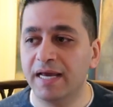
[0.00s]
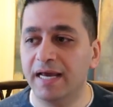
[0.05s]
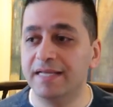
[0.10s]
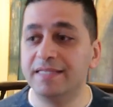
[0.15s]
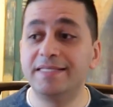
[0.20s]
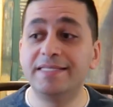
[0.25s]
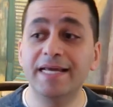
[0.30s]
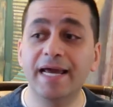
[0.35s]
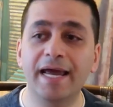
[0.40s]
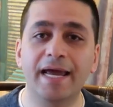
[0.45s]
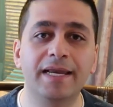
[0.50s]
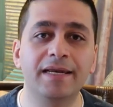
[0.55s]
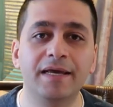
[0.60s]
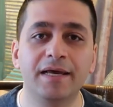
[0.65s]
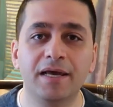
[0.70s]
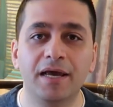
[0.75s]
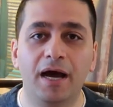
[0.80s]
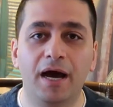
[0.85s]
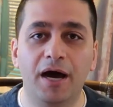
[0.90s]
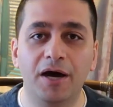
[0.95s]
and
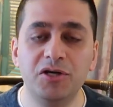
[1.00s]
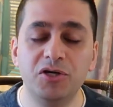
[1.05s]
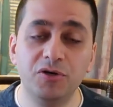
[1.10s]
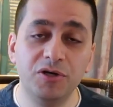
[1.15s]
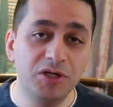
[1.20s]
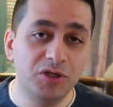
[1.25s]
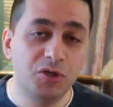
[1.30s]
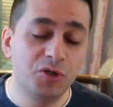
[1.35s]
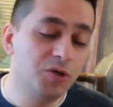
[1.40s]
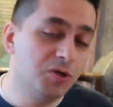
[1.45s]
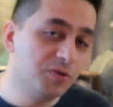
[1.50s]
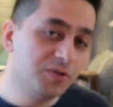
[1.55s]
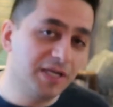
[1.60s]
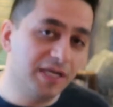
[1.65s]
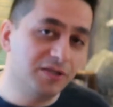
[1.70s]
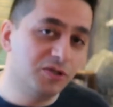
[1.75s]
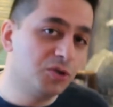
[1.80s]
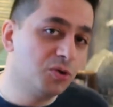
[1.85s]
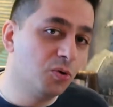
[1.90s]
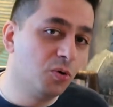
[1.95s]
then you need to use
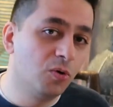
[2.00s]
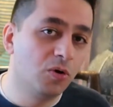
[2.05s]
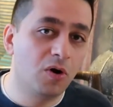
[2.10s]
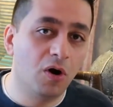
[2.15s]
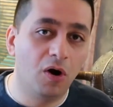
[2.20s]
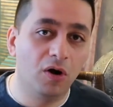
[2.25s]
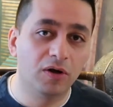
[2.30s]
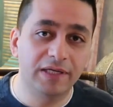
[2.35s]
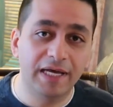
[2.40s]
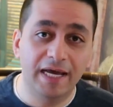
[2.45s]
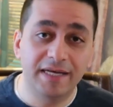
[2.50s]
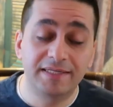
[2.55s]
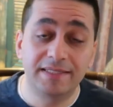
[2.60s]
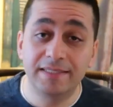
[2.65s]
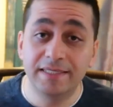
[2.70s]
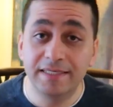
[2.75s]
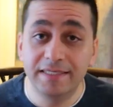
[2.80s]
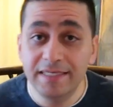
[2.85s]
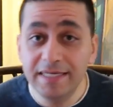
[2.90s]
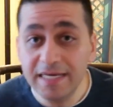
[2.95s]
a tool called
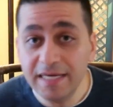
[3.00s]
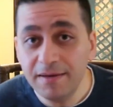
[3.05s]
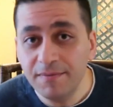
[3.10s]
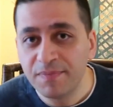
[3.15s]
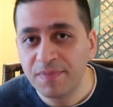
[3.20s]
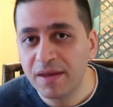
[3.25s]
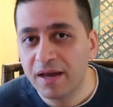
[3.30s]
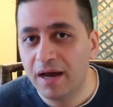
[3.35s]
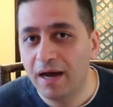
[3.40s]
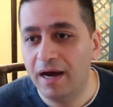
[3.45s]
SCT.